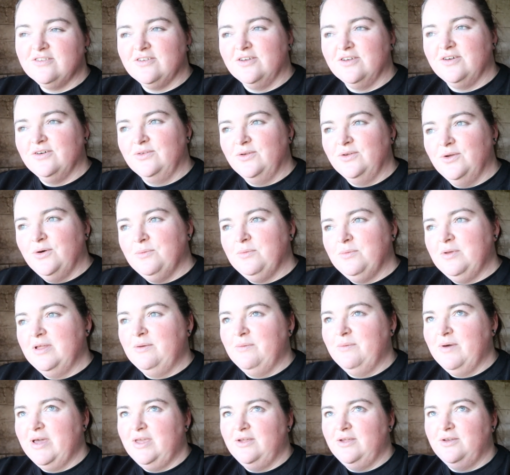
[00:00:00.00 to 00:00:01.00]
So
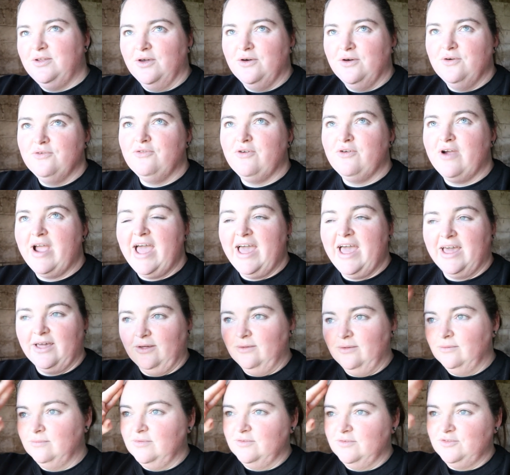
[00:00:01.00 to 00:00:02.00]
normally where you'd go for a
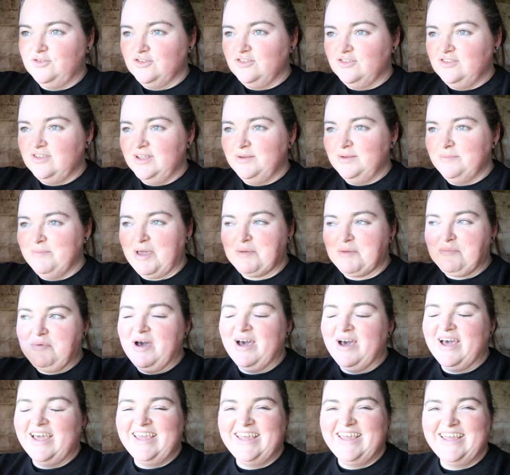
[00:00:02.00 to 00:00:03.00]
hack, oh, I've just seen a
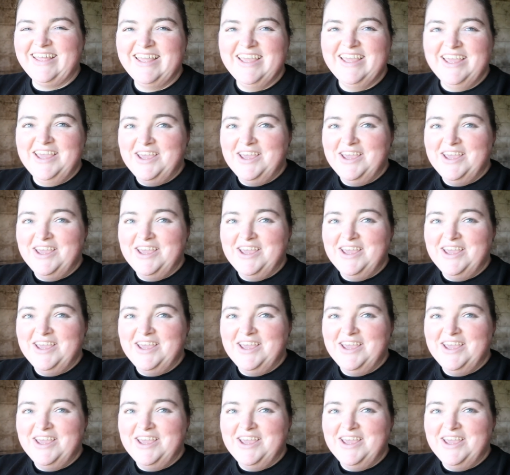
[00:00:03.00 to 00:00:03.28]
magpie.